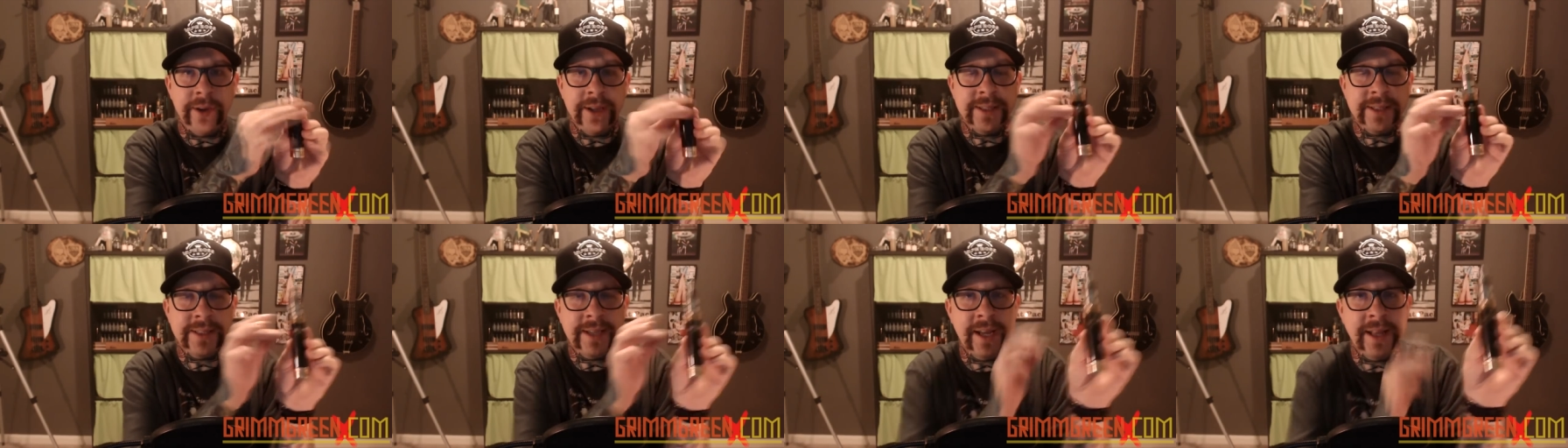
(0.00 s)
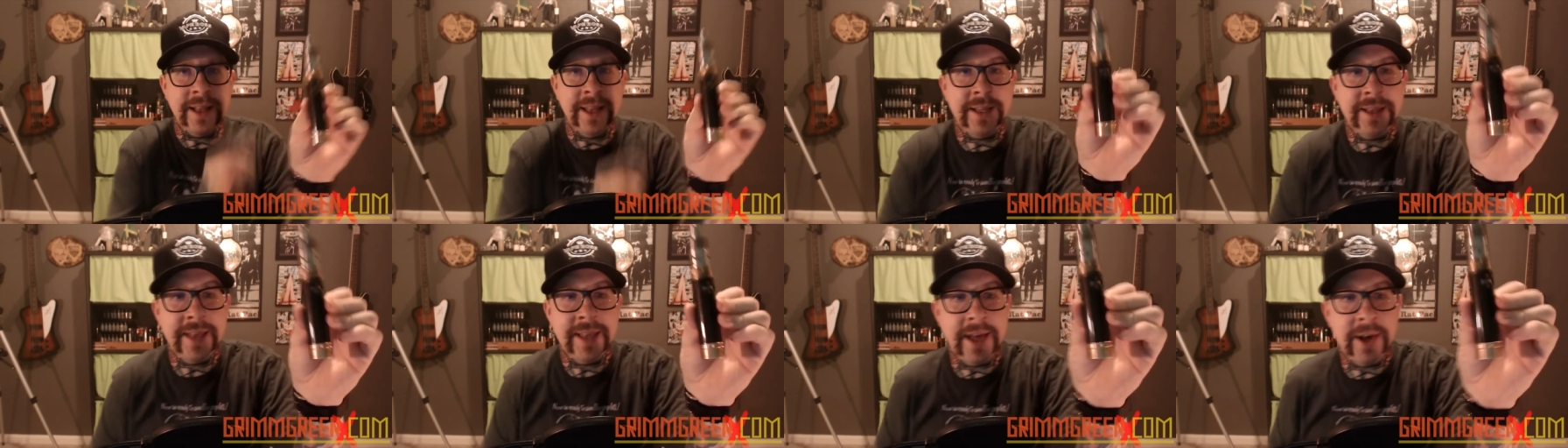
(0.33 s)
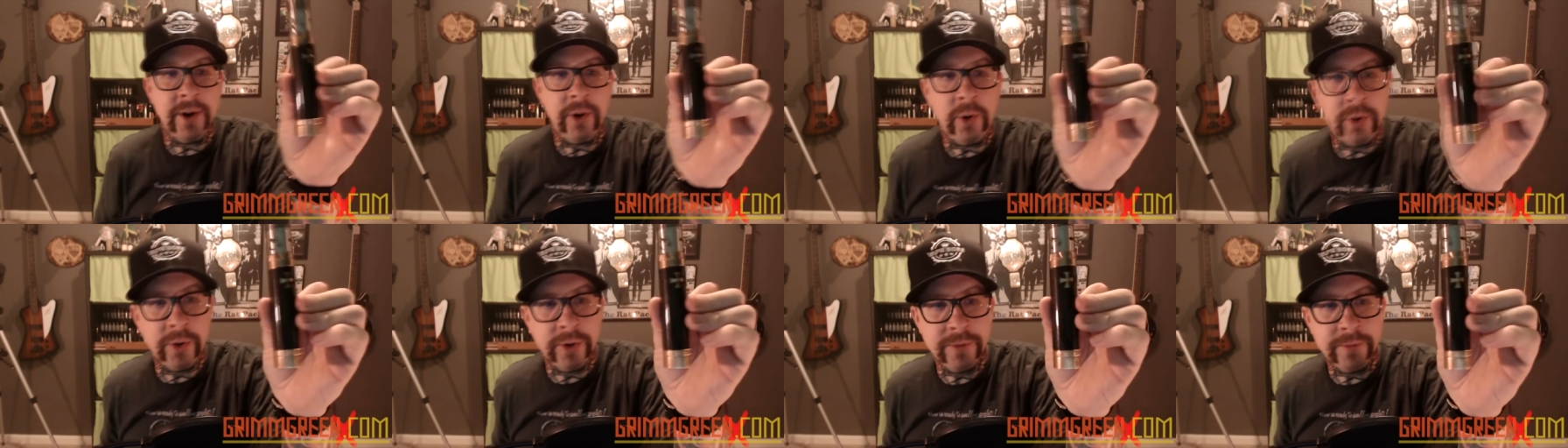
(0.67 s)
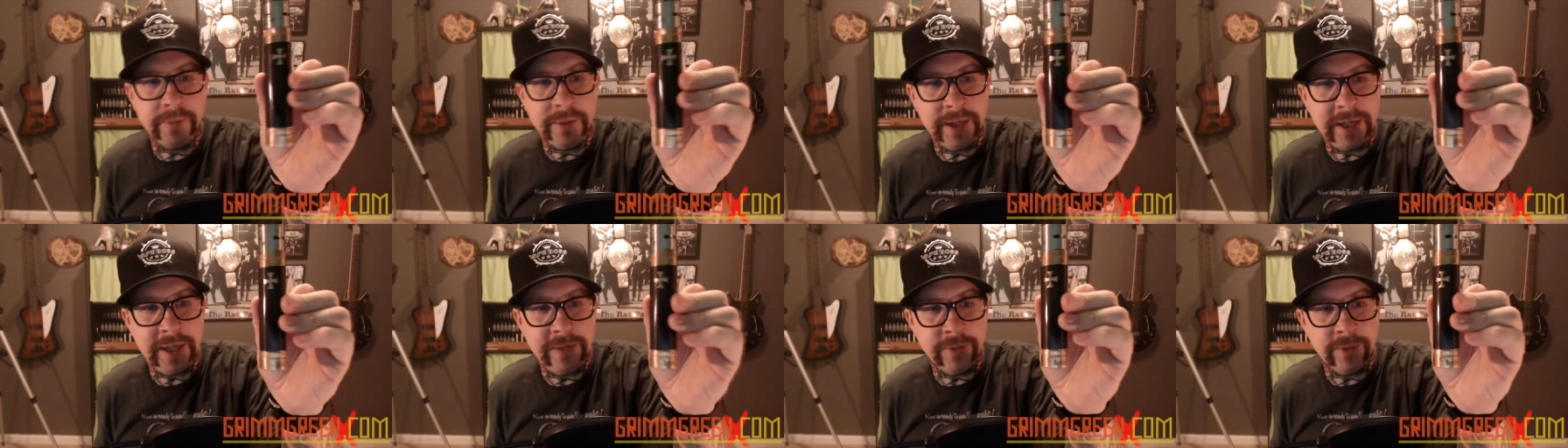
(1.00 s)
It's got like that old
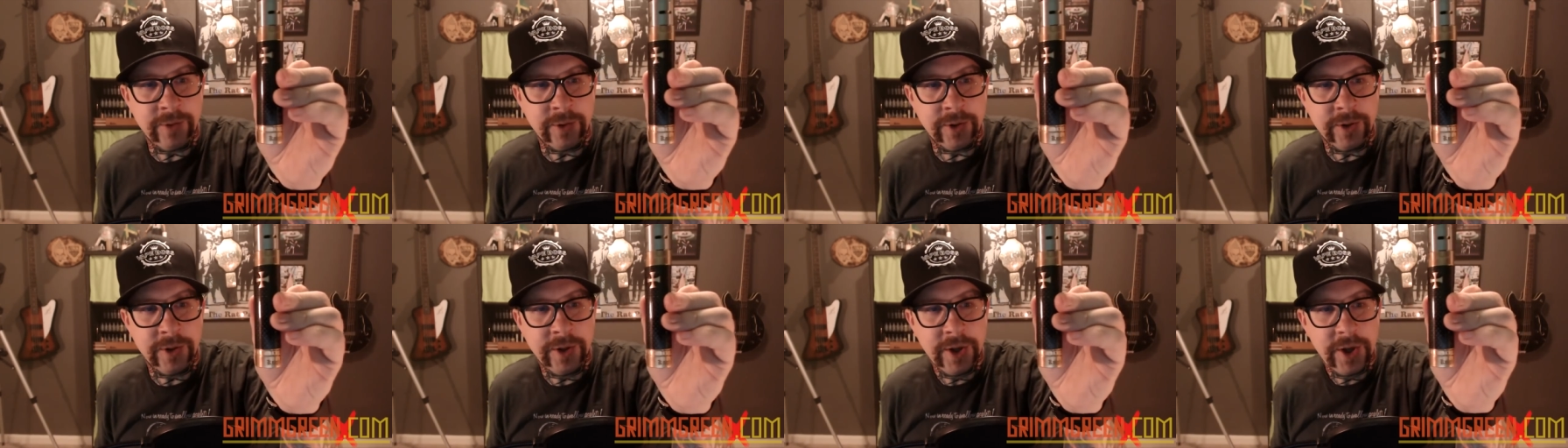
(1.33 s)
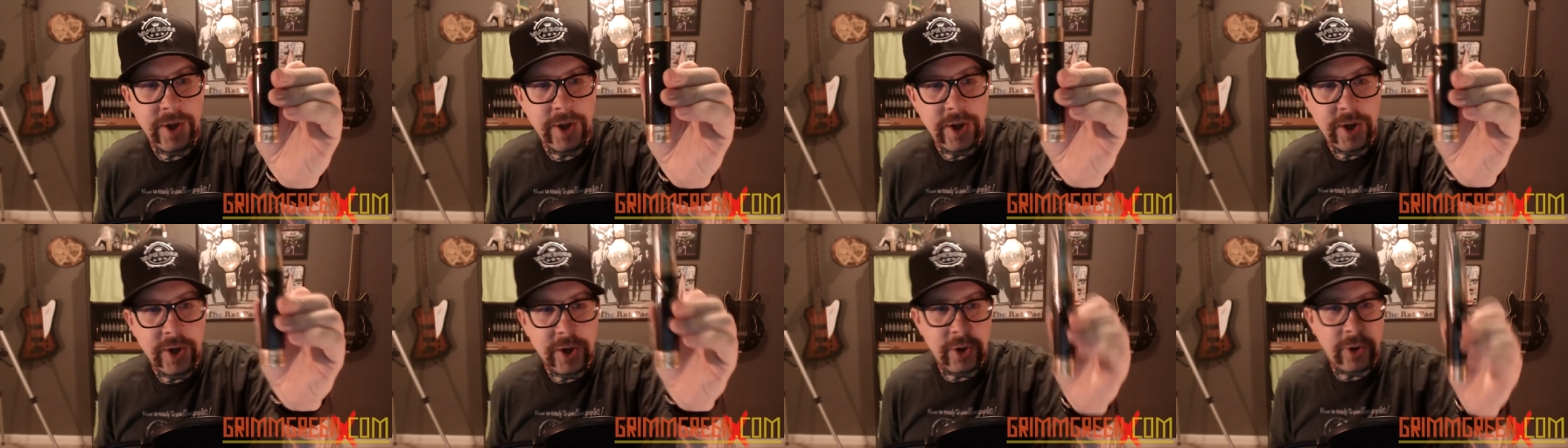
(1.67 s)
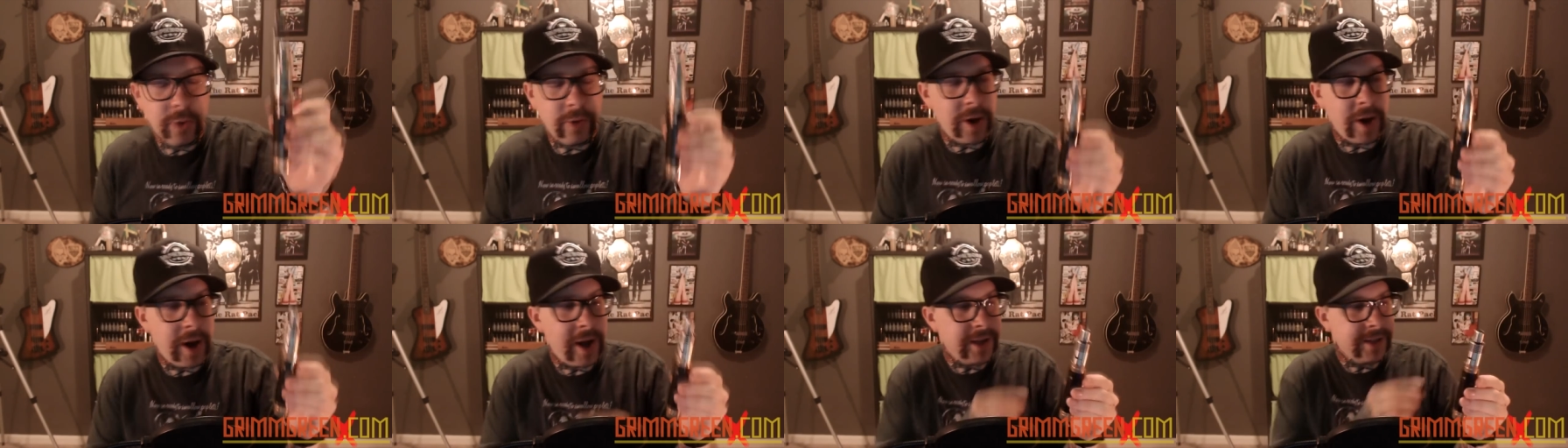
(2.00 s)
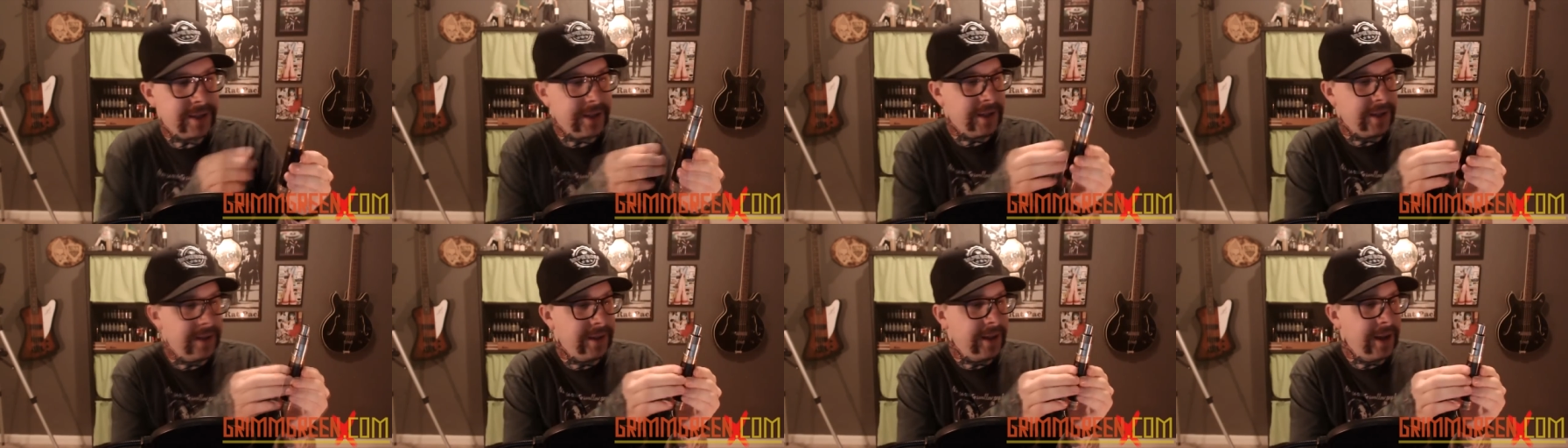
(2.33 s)
medieval
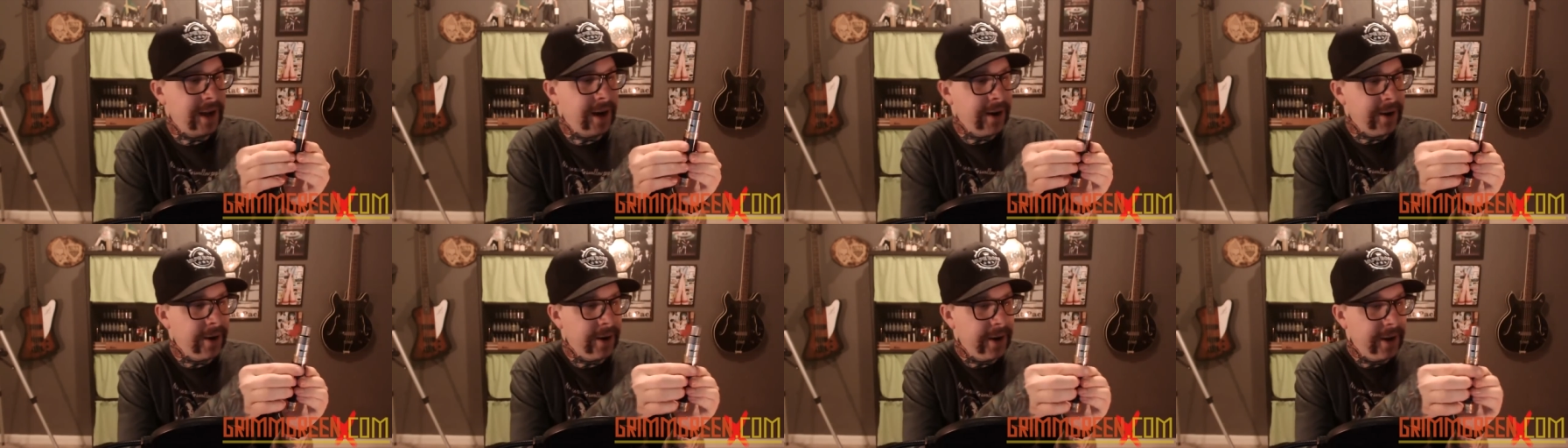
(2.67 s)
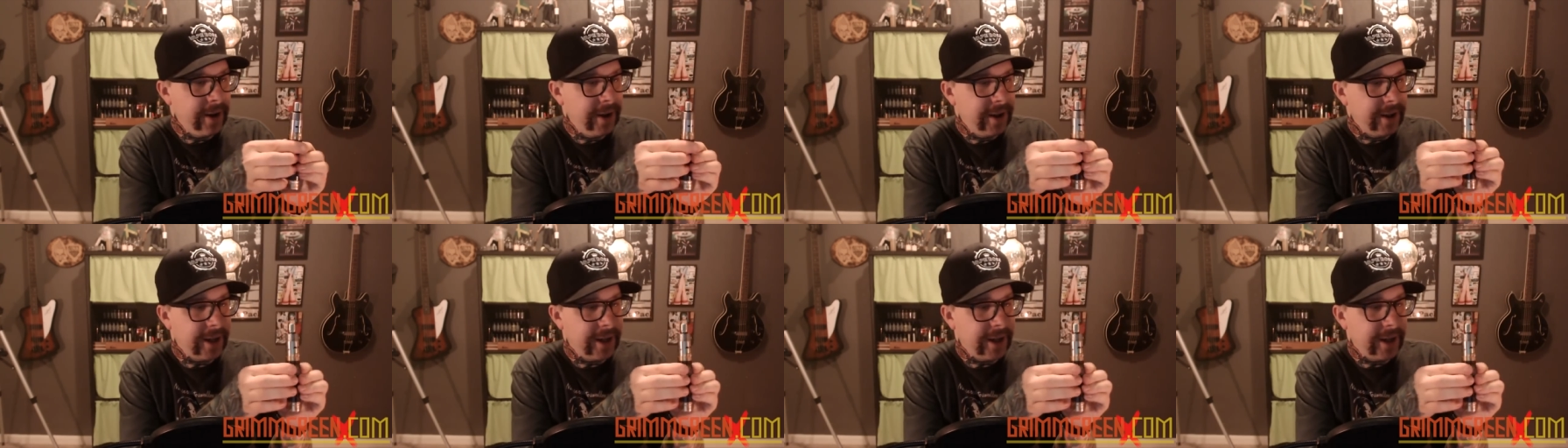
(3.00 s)
cross on there,